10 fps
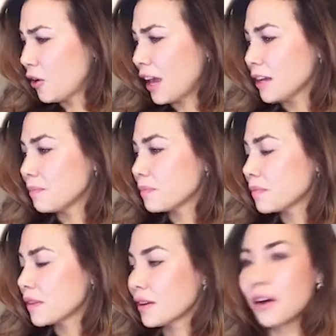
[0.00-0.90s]
Okay.
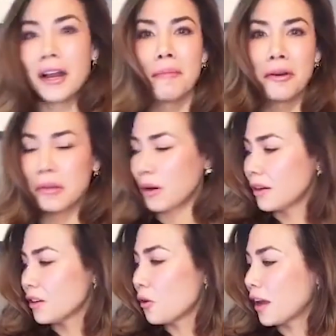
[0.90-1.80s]
God, I'm already
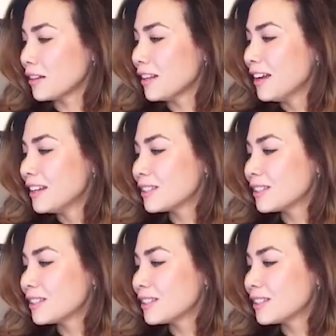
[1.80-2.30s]
behind. Okay.